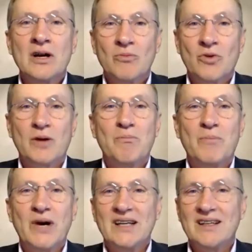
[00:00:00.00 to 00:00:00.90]
more
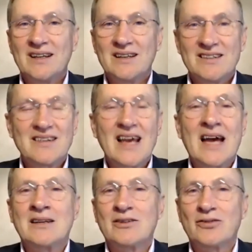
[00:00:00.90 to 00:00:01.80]
abundant,
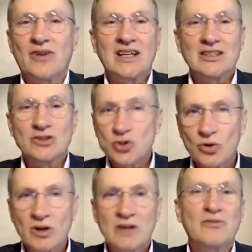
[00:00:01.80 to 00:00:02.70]
satisfying,
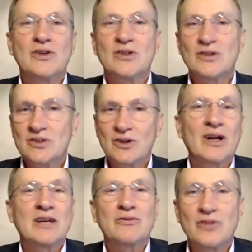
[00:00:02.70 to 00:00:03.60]
joy-filled,
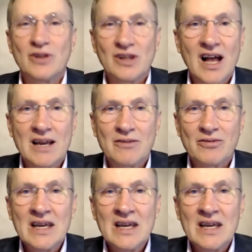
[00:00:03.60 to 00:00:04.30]
grateful life.